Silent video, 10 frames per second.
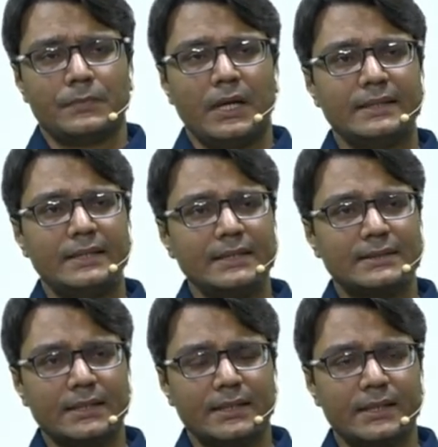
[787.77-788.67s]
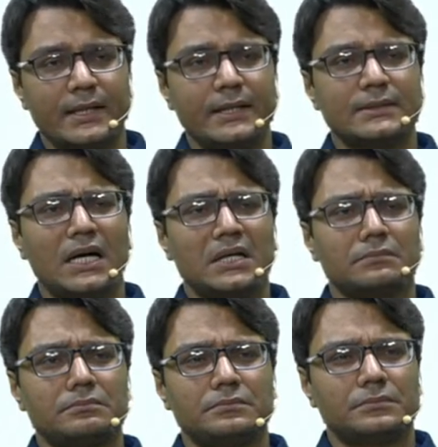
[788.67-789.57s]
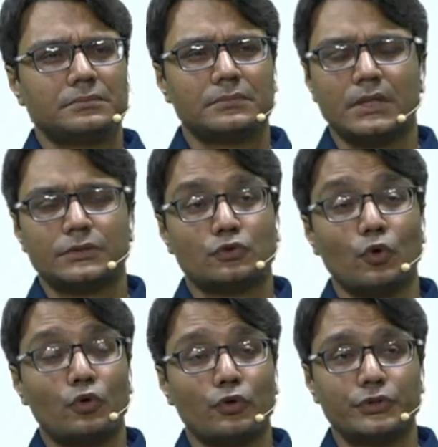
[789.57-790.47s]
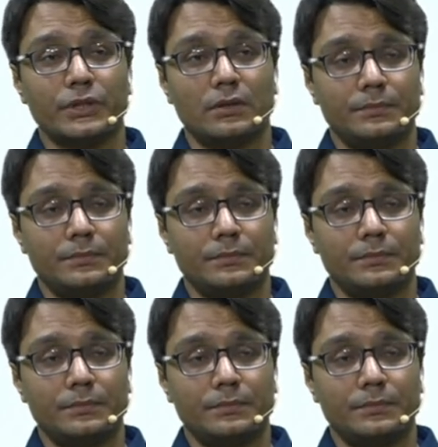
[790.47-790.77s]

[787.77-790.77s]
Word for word: And these 100 days are so crucial.